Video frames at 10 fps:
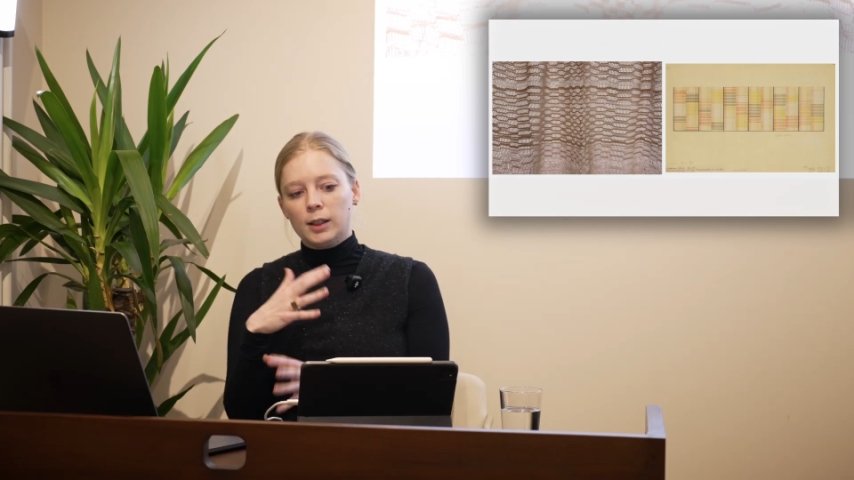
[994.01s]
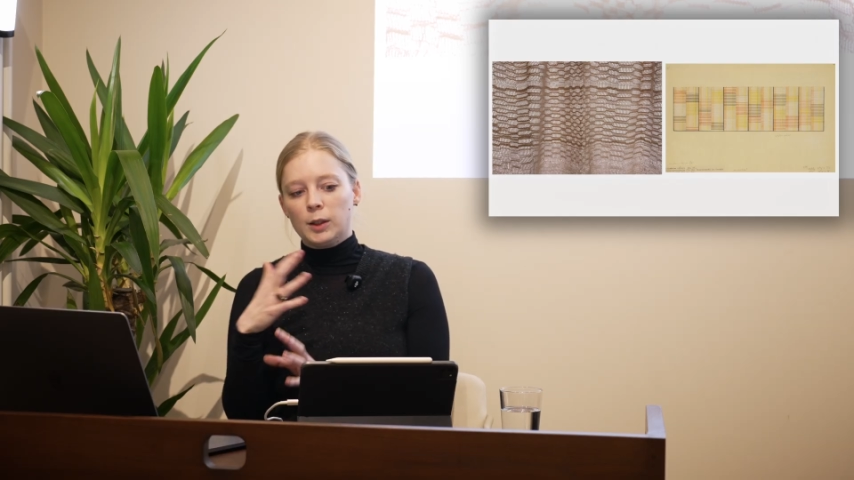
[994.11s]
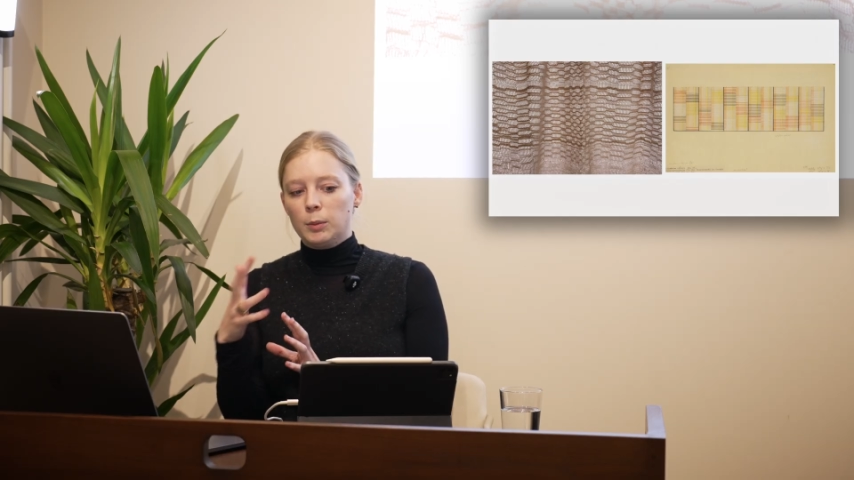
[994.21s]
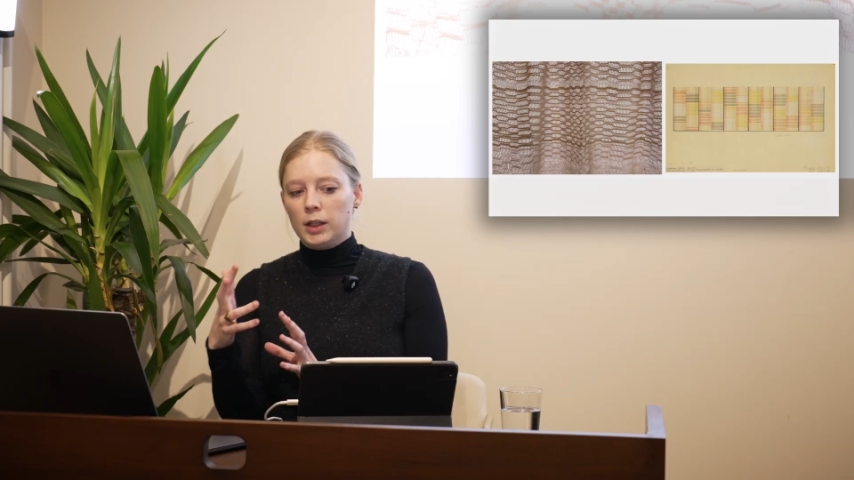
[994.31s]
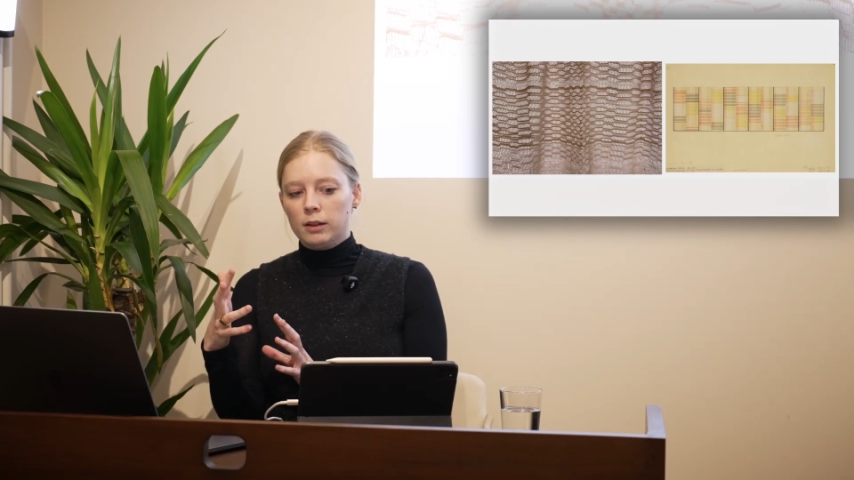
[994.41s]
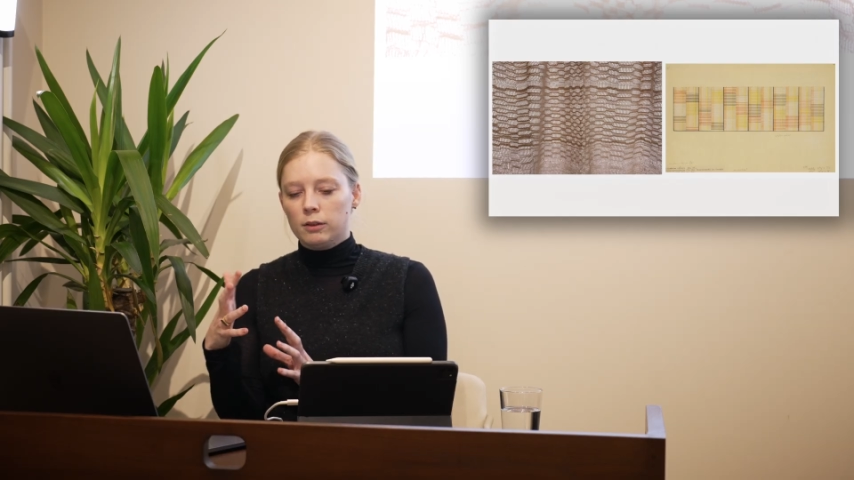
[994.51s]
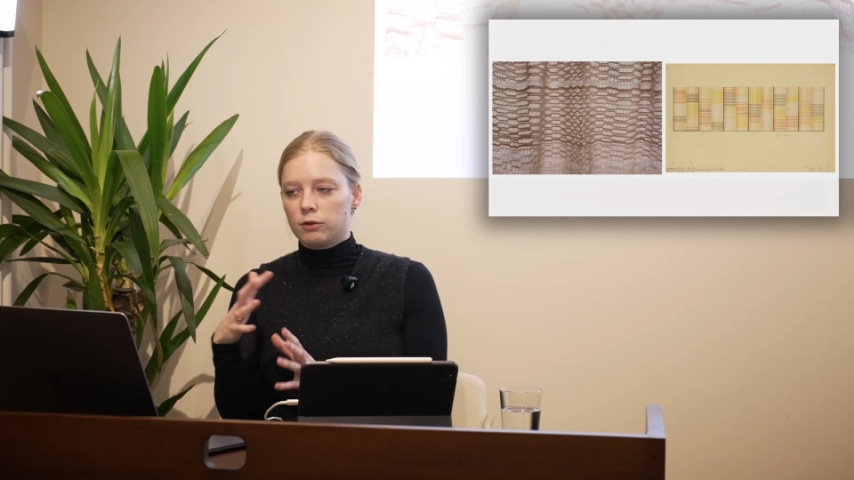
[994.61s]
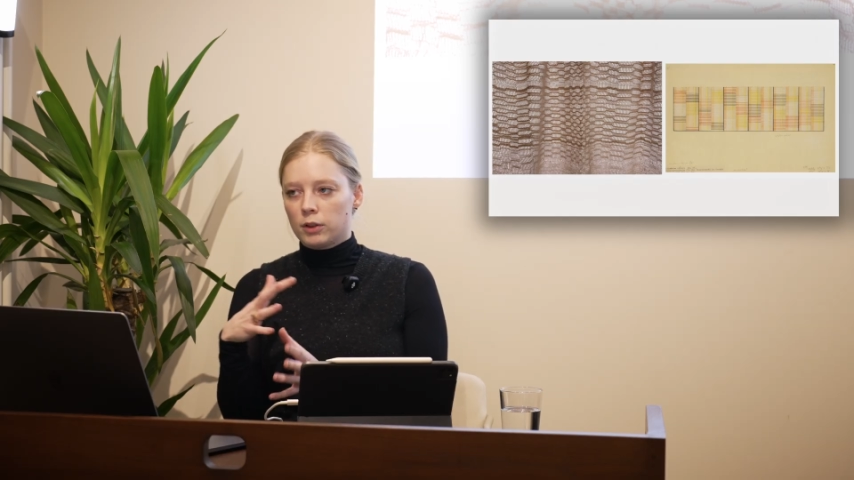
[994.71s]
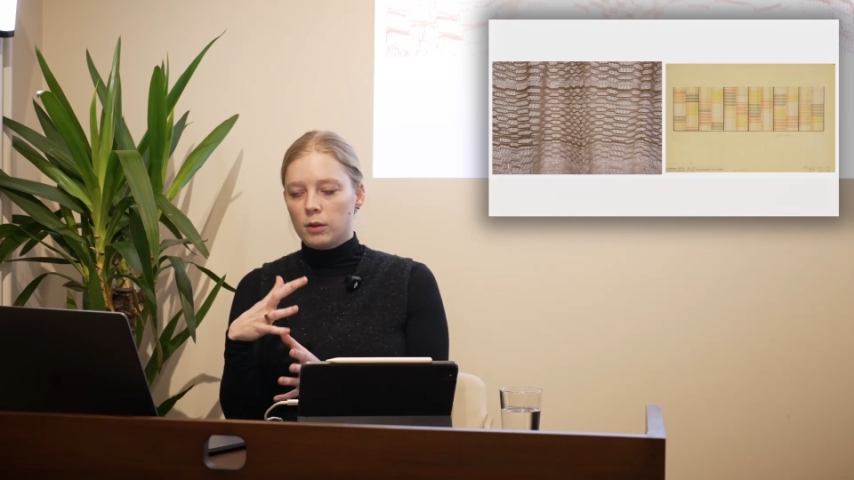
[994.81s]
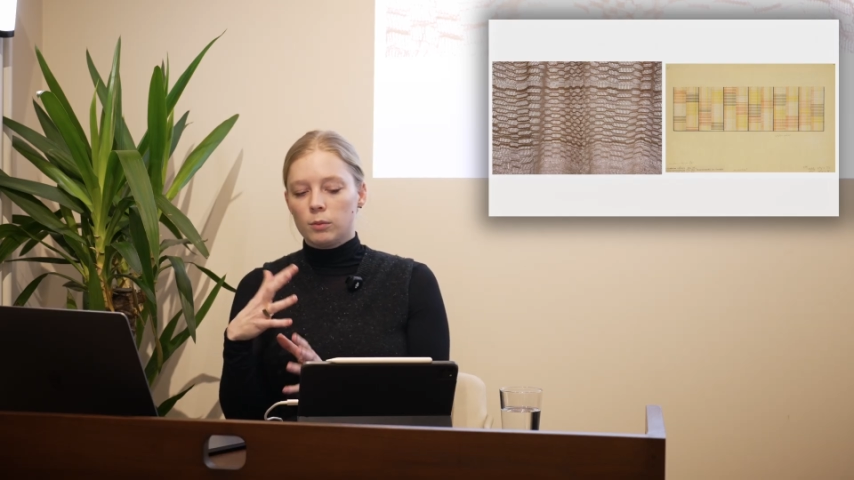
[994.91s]
eliminated
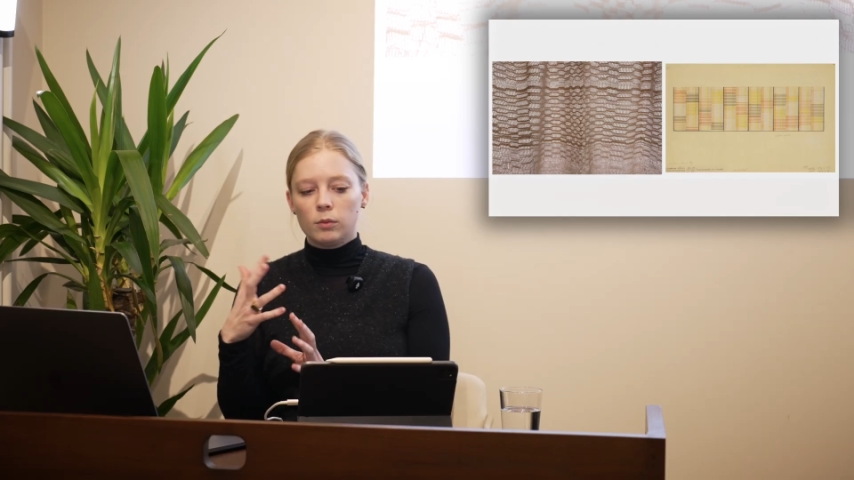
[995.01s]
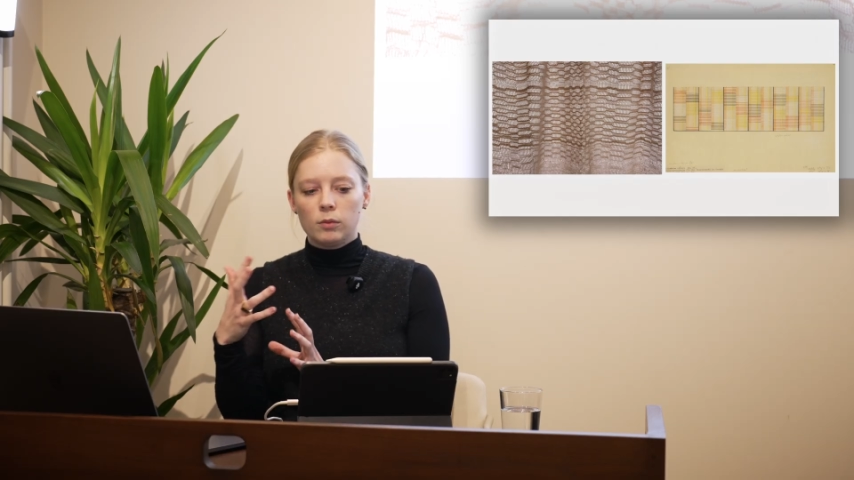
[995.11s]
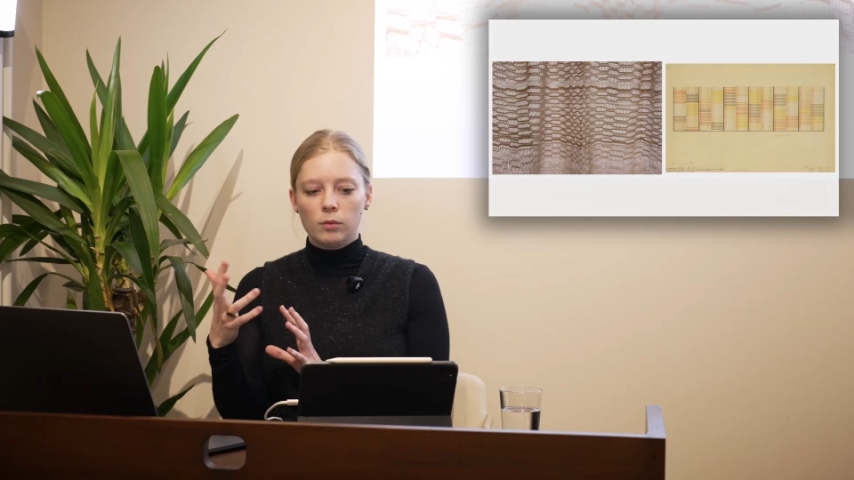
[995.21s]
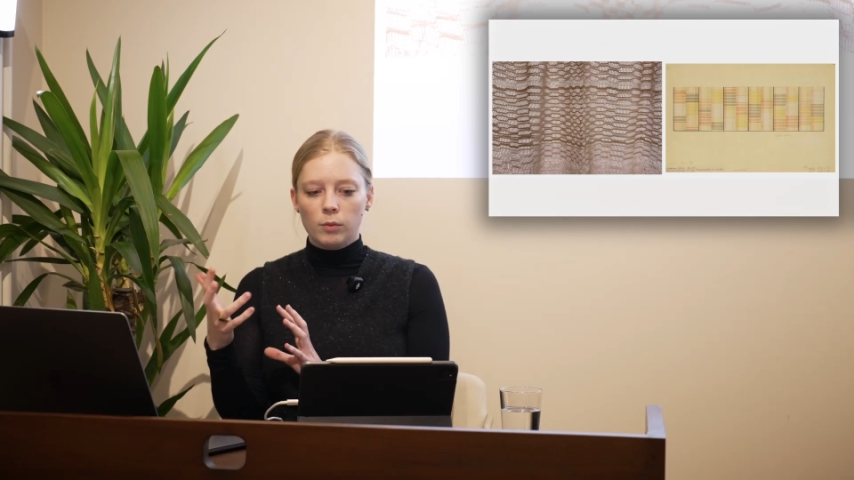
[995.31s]
from